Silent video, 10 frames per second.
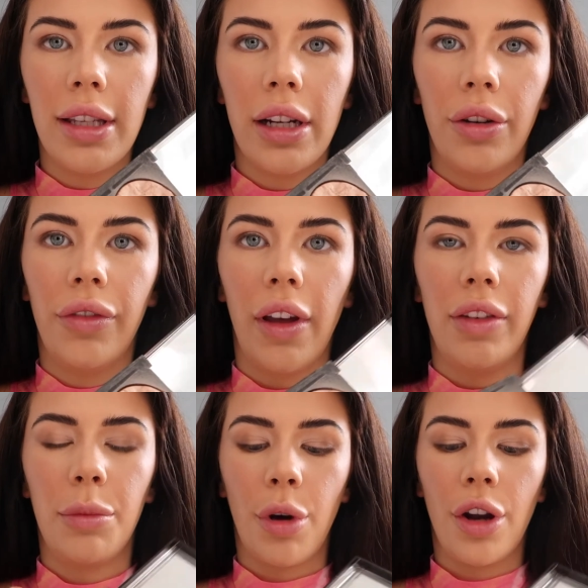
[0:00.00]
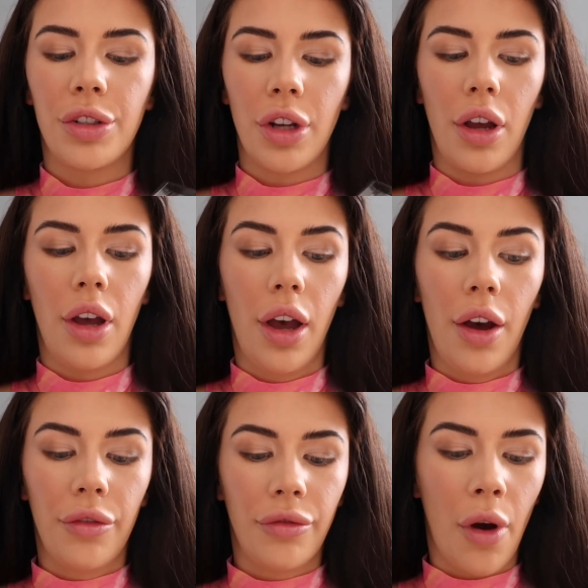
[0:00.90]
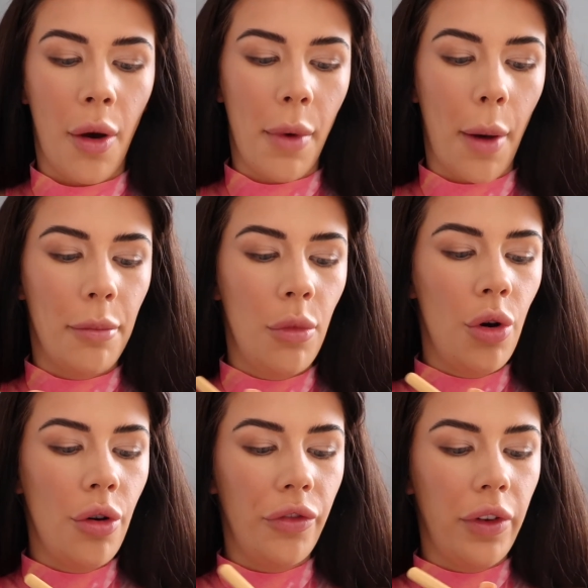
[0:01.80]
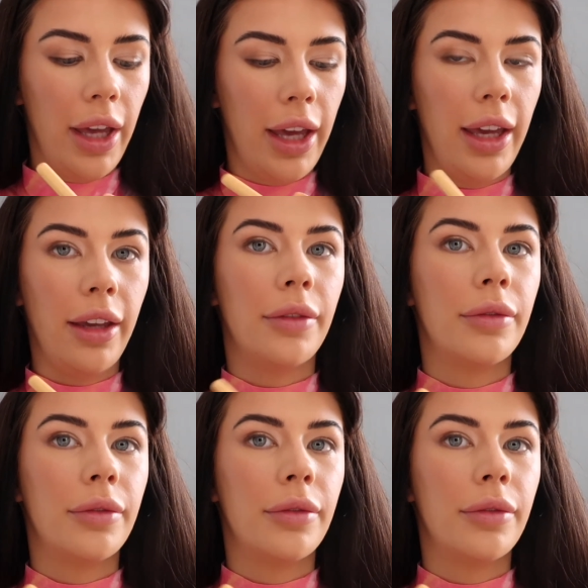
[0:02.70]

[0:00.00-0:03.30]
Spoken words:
this little fluffy brush from Morphe.